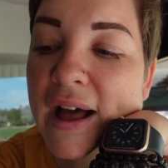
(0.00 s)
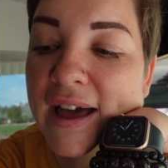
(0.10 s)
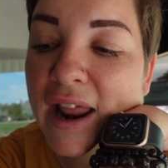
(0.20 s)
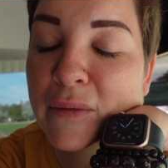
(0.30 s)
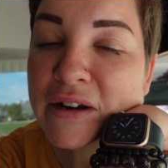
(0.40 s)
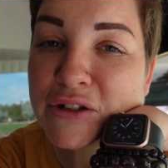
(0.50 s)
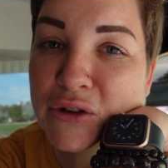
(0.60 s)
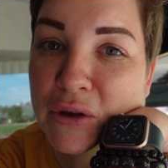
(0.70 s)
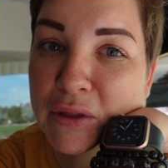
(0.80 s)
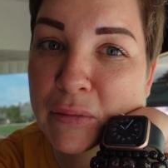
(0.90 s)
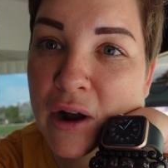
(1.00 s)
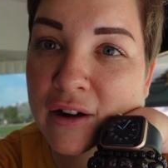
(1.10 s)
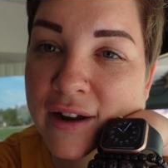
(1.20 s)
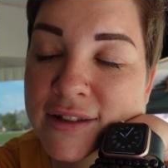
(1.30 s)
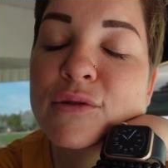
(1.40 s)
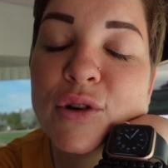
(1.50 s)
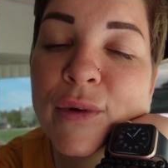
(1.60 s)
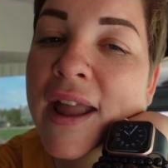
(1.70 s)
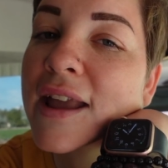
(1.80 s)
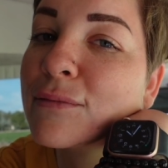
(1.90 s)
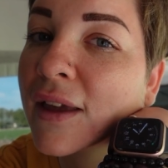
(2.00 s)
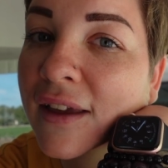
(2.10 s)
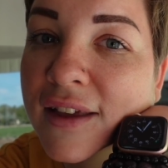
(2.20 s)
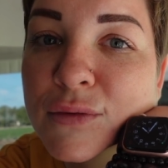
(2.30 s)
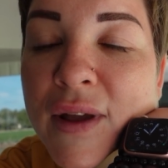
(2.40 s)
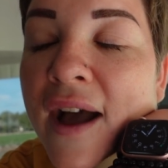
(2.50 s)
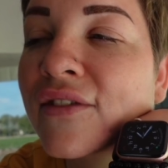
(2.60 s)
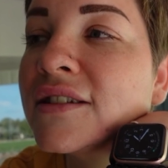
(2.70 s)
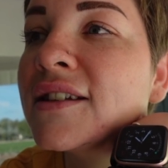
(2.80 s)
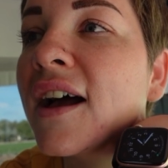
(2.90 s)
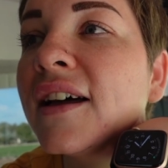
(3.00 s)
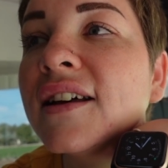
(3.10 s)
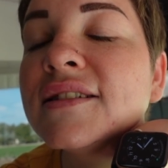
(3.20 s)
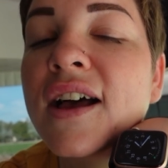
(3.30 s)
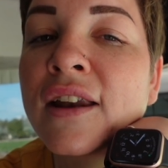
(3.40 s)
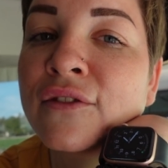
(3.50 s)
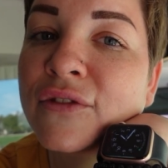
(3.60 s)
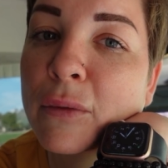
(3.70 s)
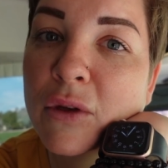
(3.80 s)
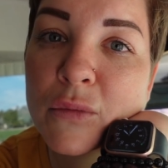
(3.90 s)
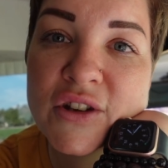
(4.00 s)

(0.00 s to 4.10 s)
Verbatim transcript: But I want to show you the progress. So don't hate me because we haven't done a ton of filming.